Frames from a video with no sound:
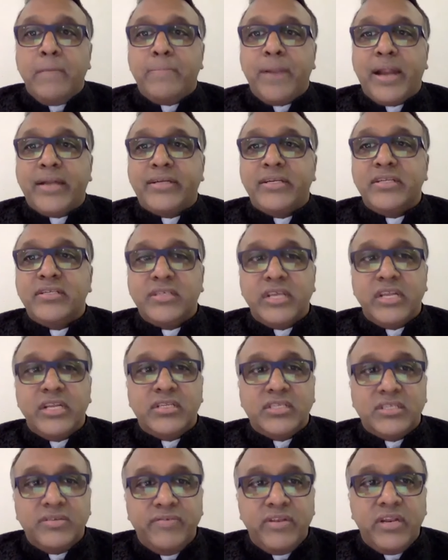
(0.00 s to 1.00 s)
practice in
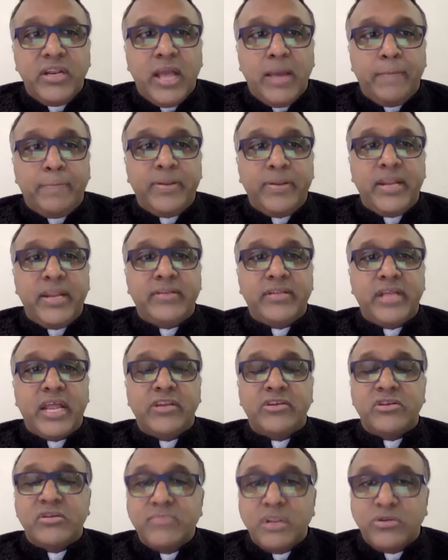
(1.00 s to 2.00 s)
civil, appellate
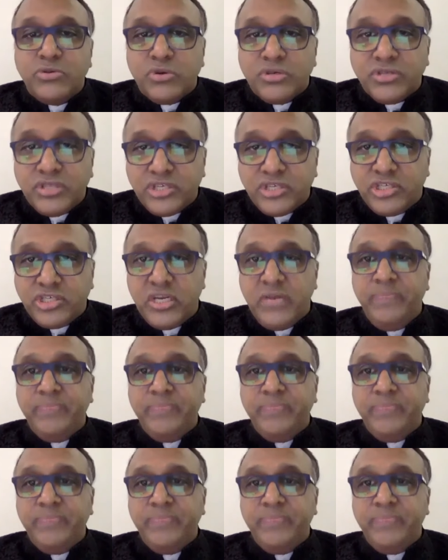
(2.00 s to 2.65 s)
and criminal jurisdiction.